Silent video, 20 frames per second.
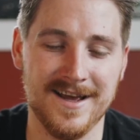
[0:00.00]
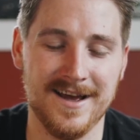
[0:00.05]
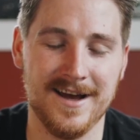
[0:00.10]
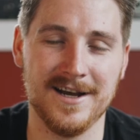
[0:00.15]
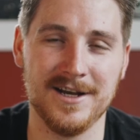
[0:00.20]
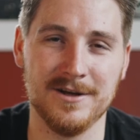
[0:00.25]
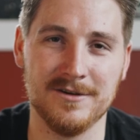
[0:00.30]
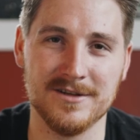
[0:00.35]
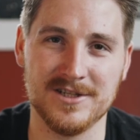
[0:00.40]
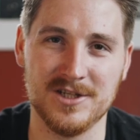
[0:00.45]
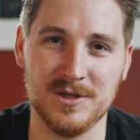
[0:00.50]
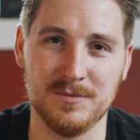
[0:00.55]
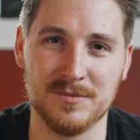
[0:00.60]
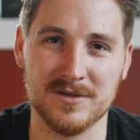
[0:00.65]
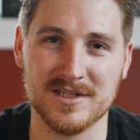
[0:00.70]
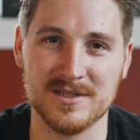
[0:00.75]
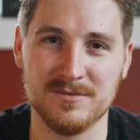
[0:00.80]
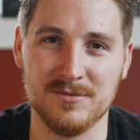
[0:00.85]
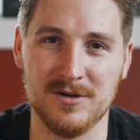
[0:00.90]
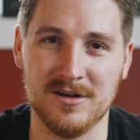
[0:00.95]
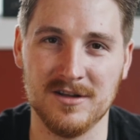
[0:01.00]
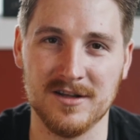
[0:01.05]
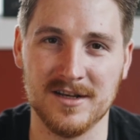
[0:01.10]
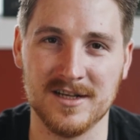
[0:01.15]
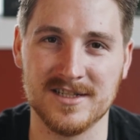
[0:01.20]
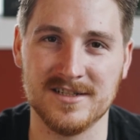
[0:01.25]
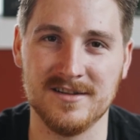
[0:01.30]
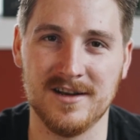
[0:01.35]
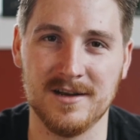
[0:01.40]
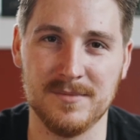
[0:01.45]
I know it's super small and
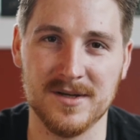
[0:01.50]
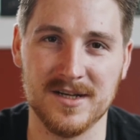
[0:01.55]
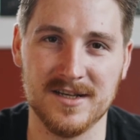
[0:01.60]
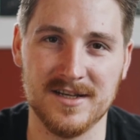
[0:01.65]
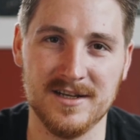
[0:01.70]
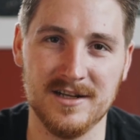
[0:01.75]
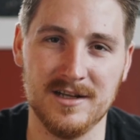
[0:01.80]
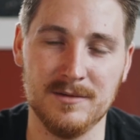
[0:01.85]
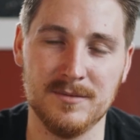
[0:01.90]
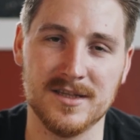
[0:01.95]
it's not a big deal,